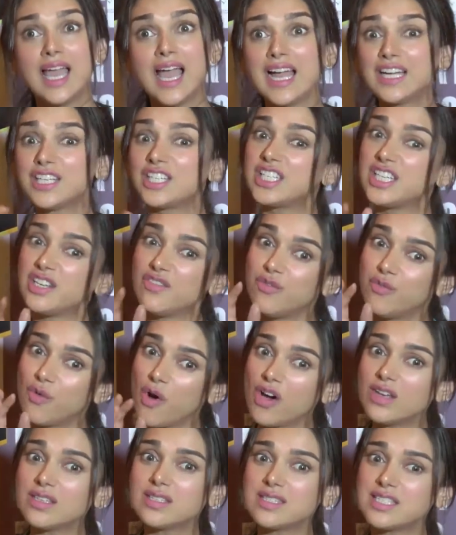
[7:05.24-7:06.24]
and she
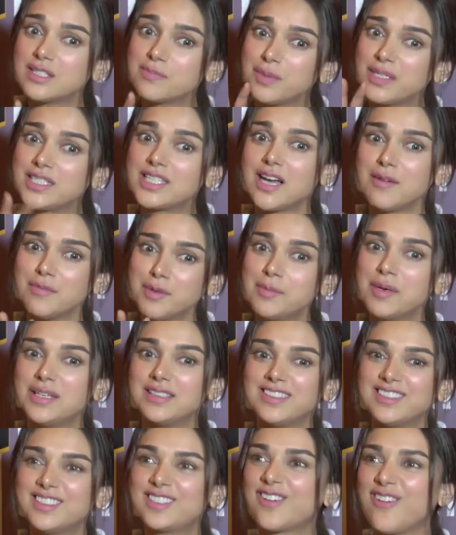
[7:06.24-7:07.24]
was this Punjabi
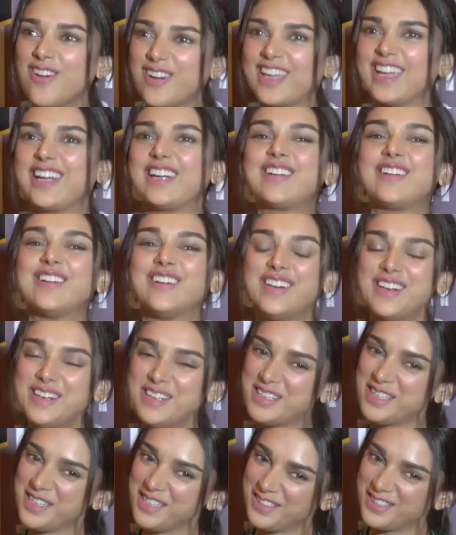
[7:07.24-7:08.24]
mother talking to her
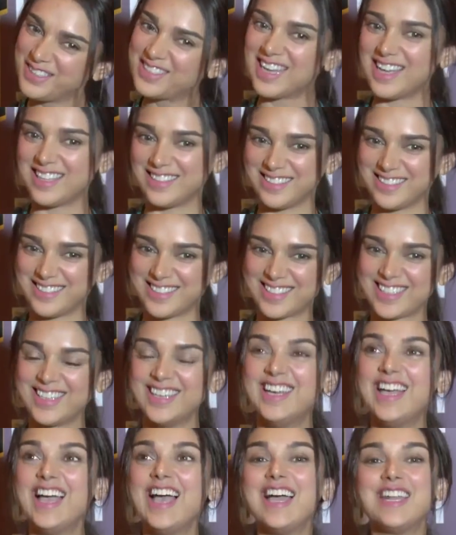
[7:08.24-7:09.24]
sons,
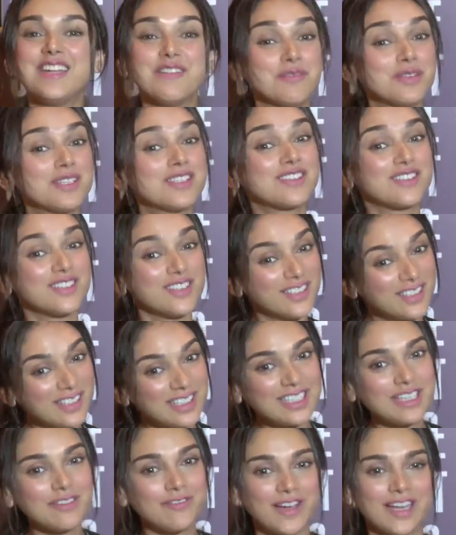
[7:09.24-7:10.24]
and it was
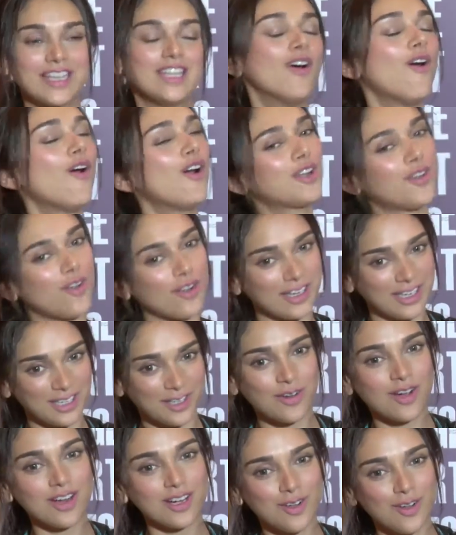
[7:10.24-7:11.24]
really funny, or
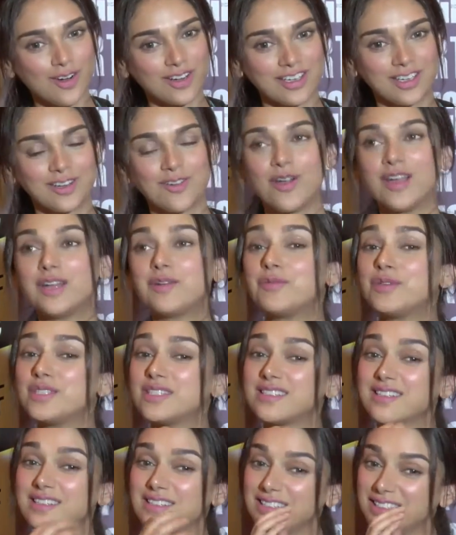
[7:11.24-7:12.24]
talking to her daughter-in-law. It
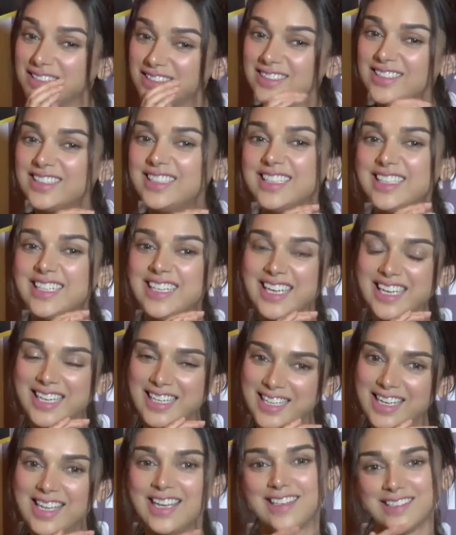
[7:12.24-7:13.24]
was really
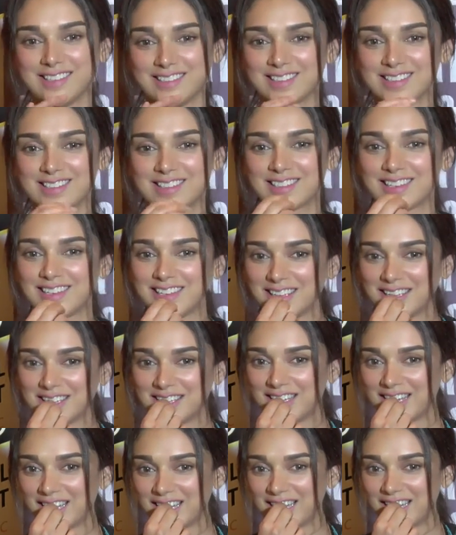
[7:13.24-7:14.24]
hilarious.
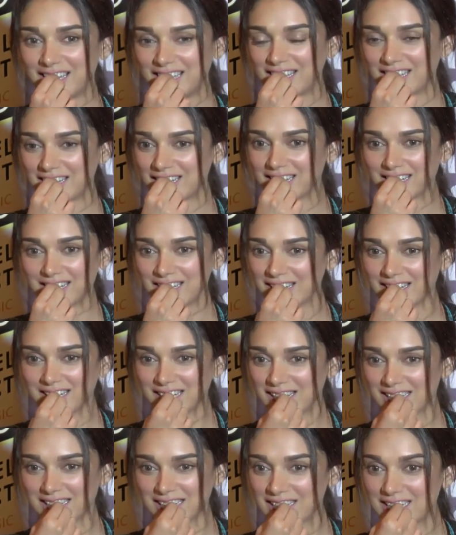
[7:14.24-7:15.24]
I
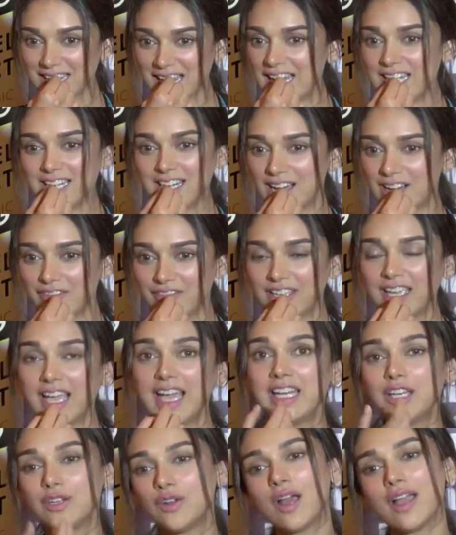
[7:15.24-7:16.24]
died laughing.
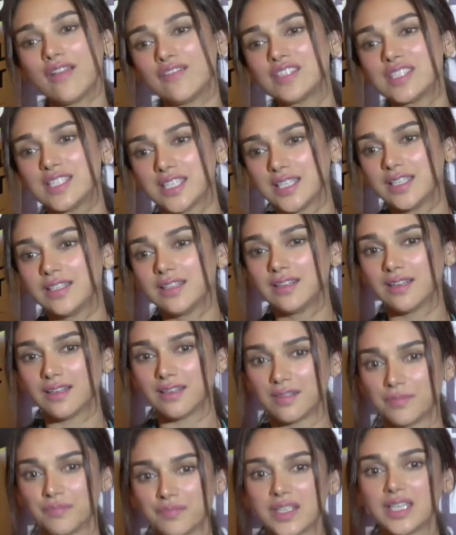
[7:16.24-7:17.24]
And you know, I've seen
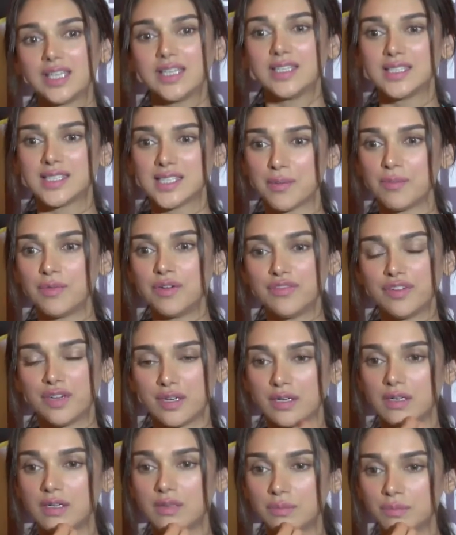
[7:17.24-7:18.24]
some of
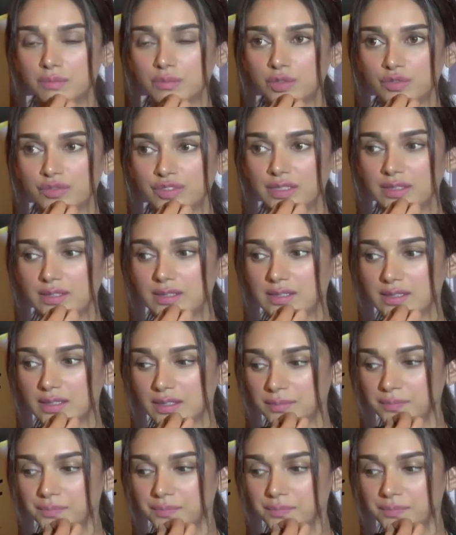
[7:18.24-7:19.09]
her movies.